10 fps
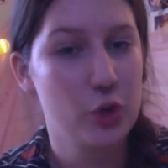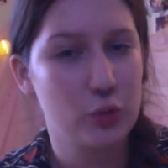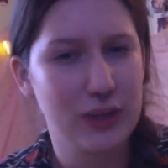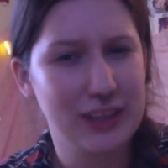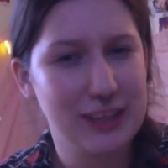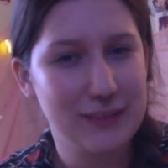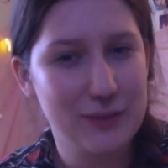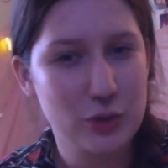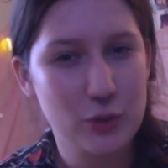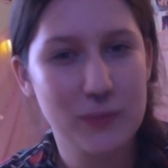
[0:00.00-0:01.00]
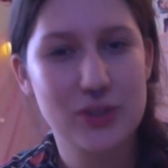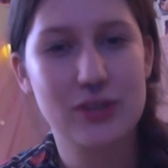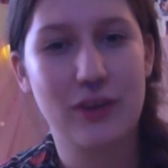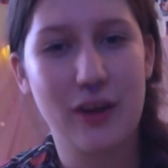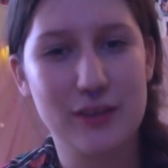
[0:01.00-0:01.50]
really given too
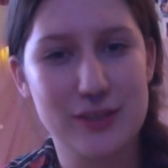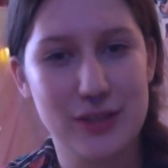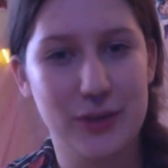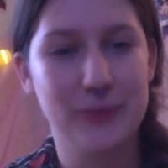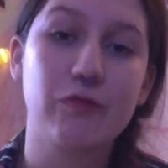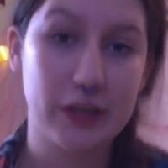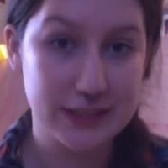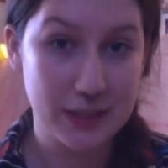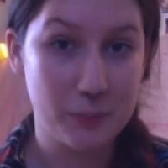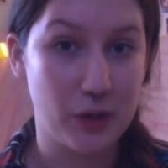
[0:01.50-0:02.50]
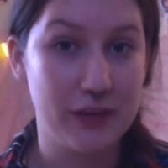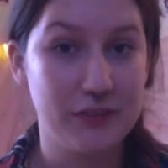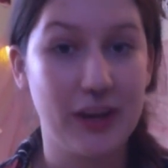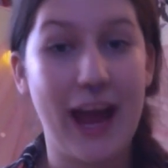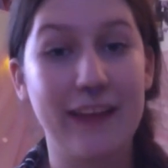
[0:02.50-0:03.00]
much thought to. For example, if
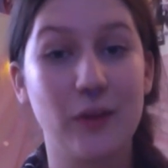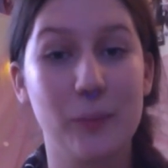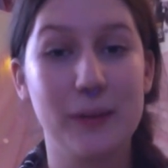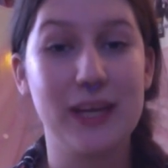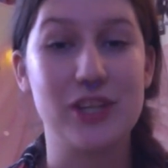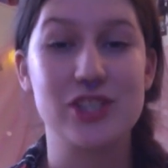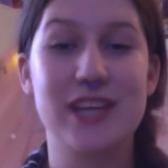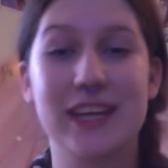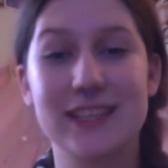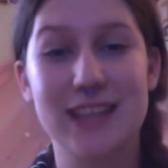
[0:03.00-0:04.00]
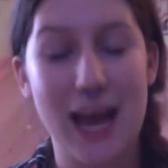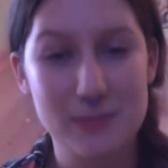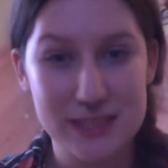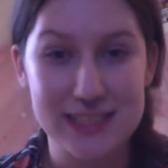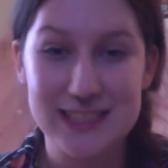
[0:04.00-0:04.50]
you're at the beach, take
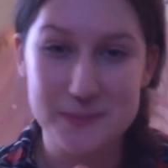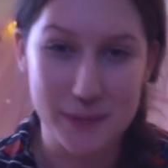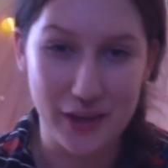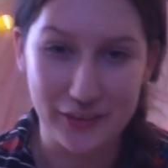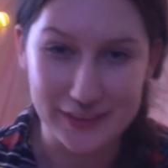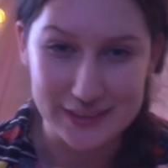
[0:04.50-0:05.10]
time to smell the